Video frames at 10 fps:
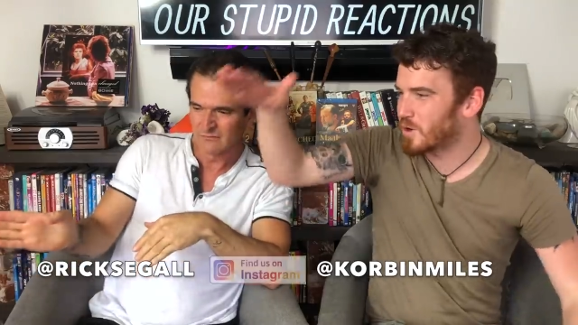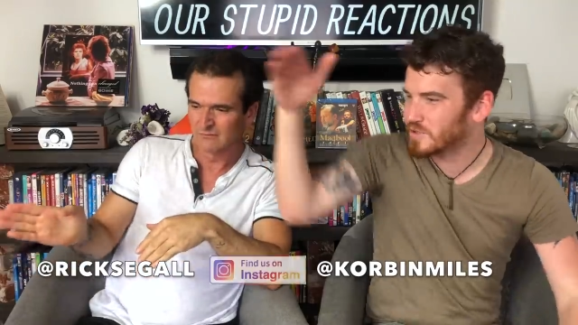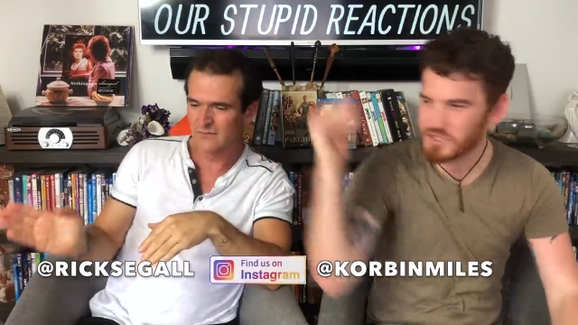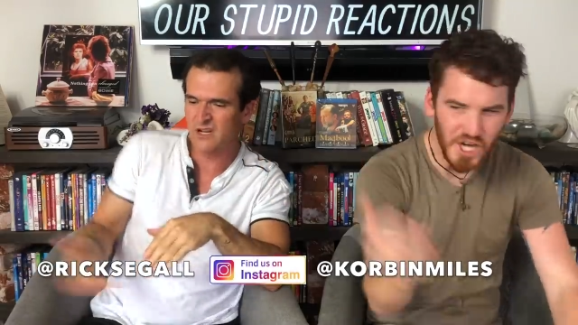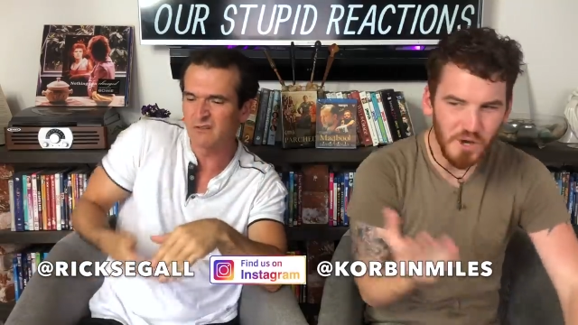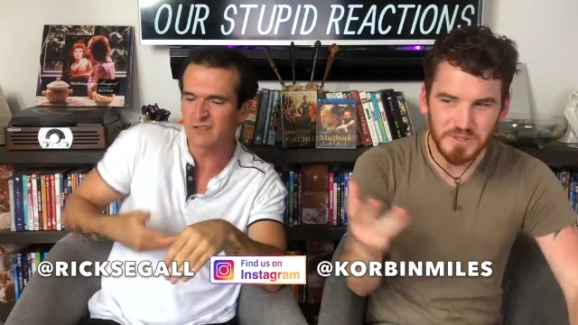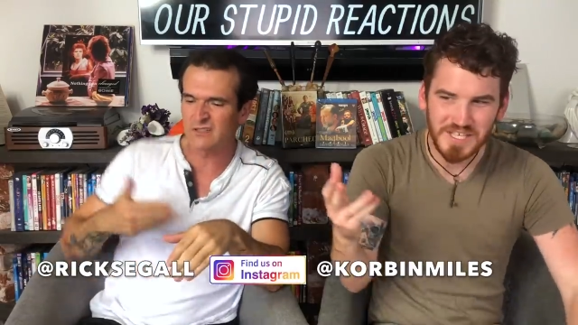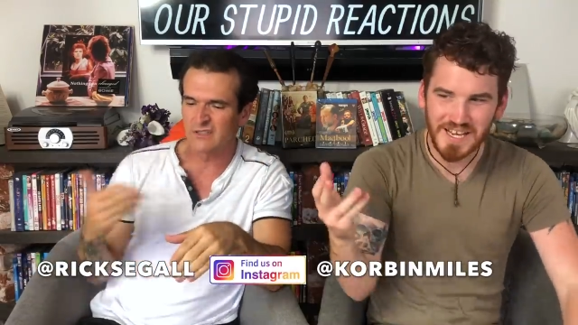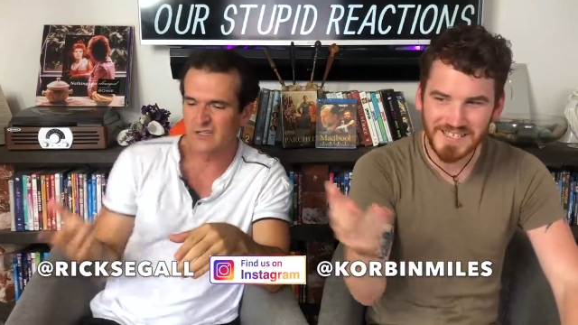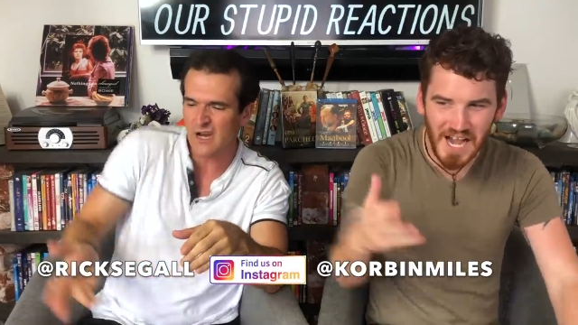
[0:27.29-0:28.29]
Speaker 1: more
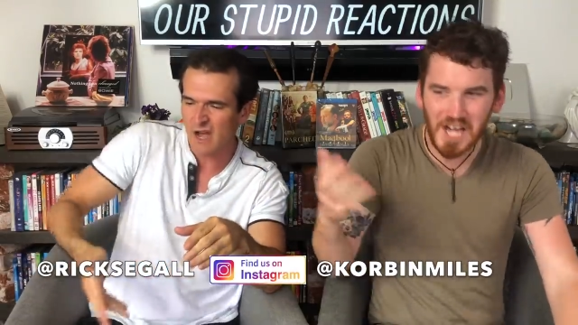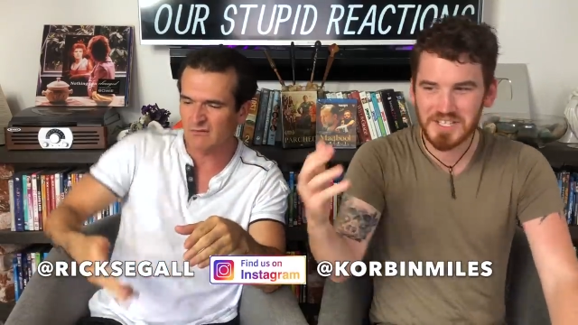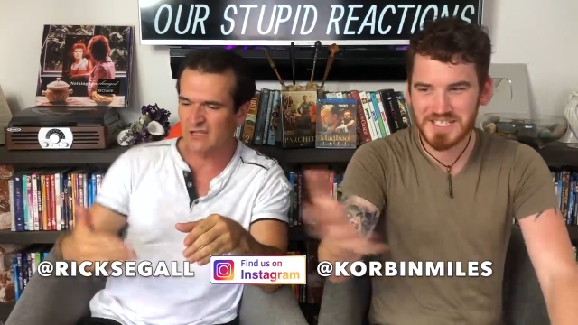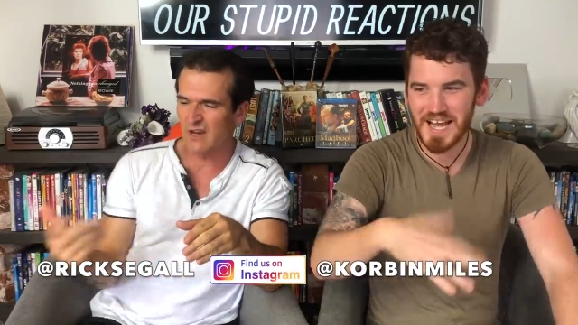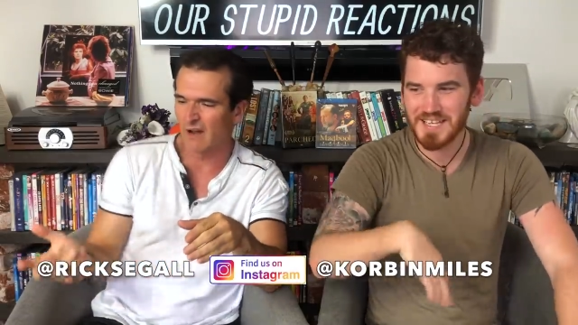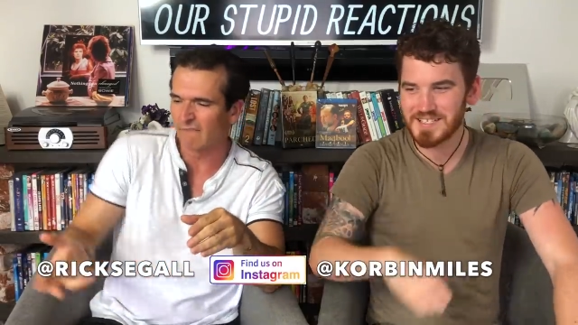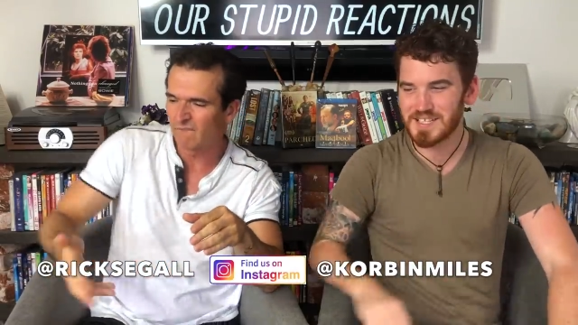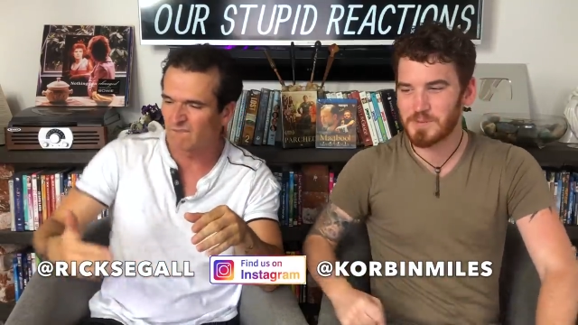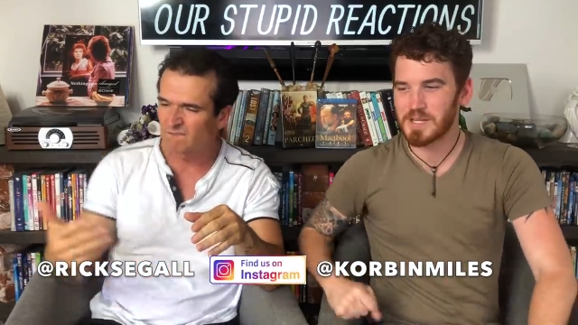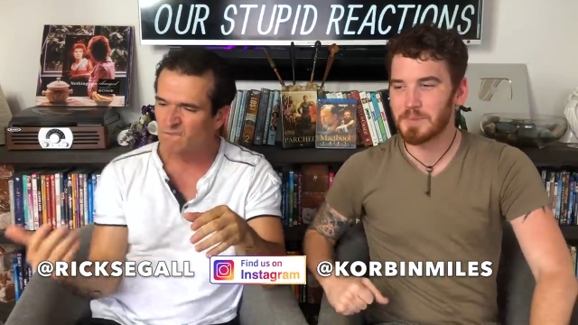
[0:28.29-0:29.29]
juicy content.
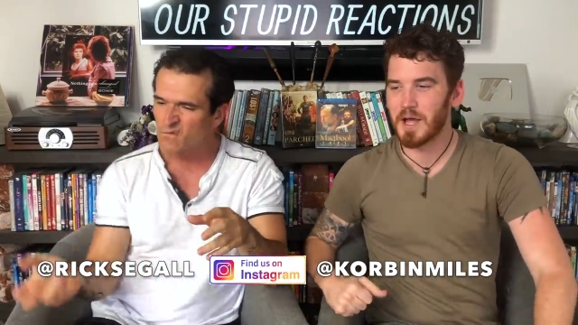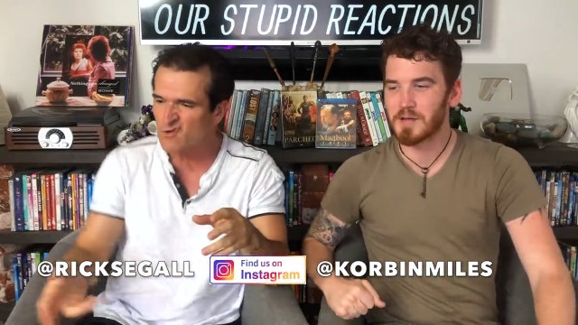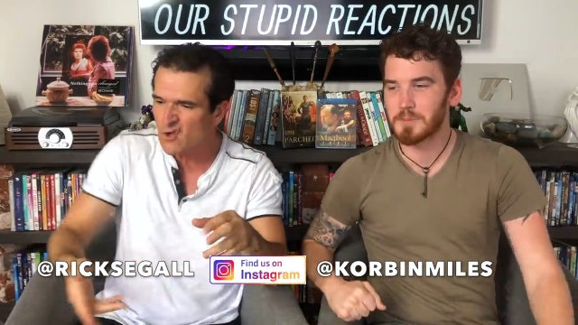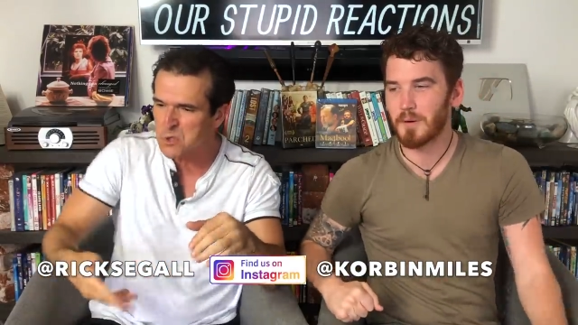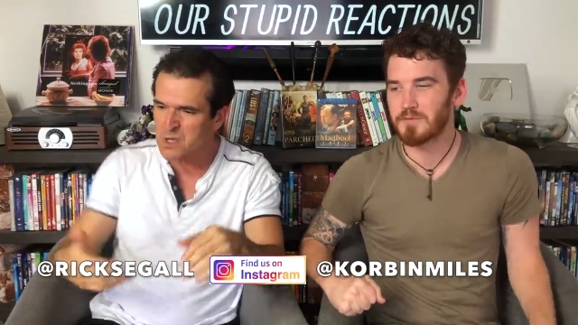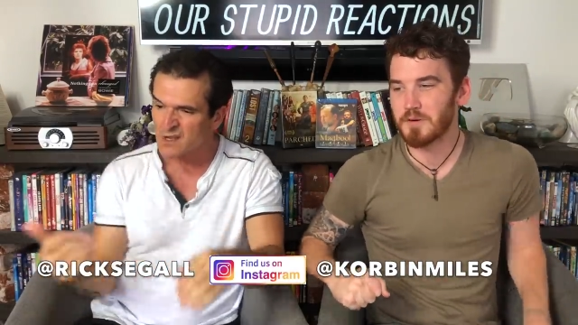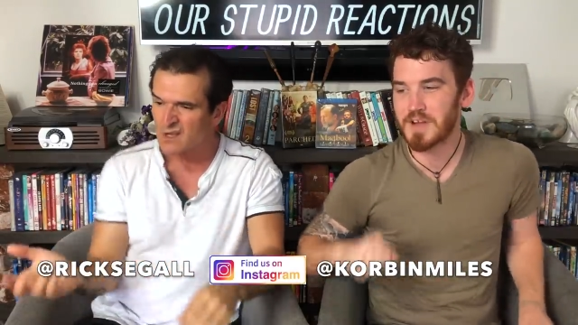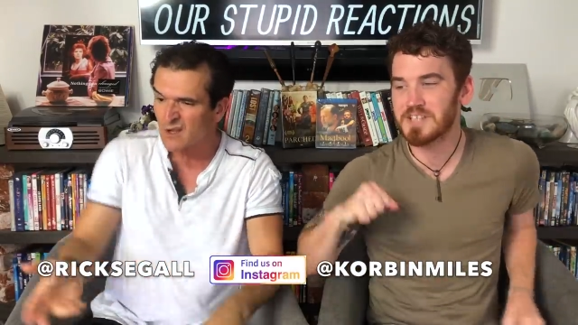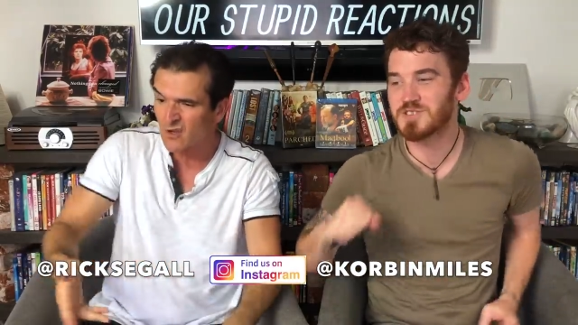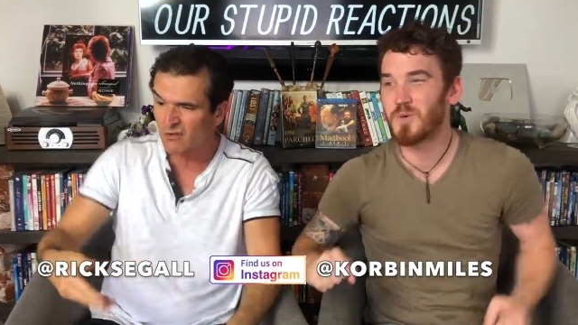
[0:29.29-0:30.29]
And ring the bell to our
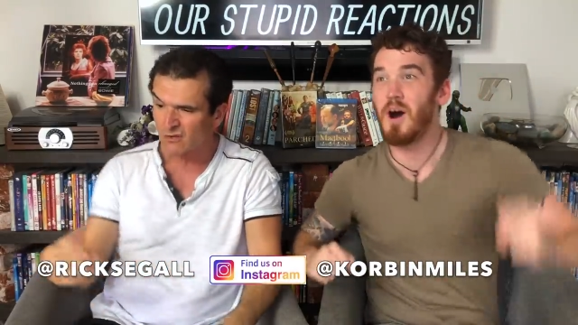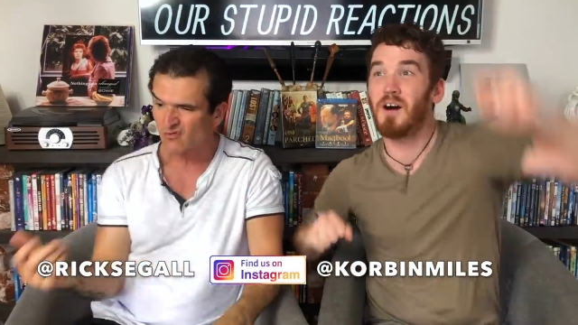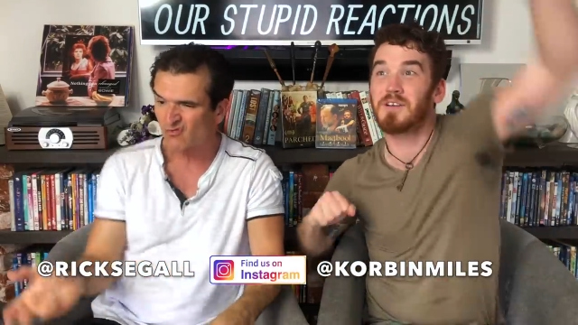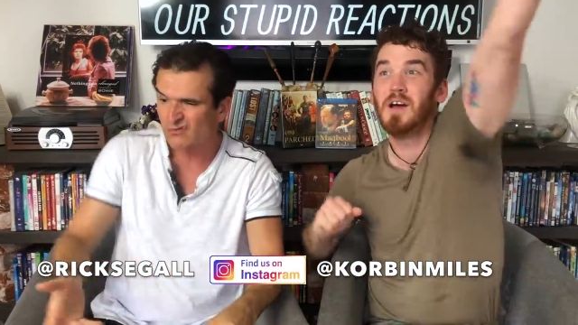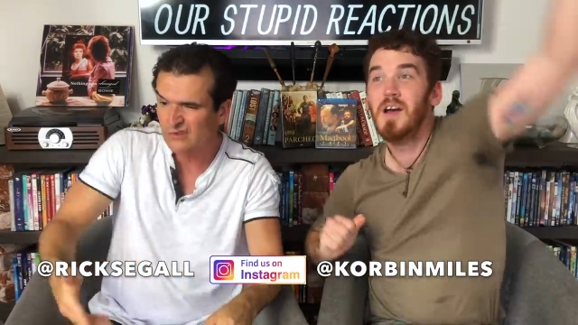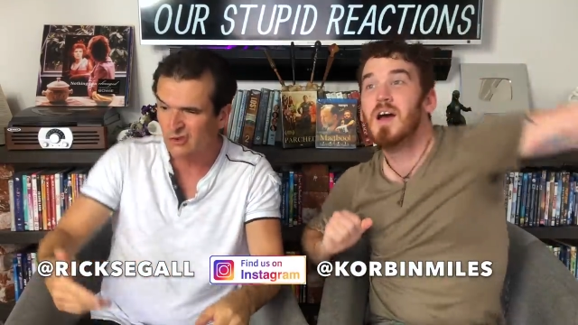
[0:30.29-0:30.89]
notification squad.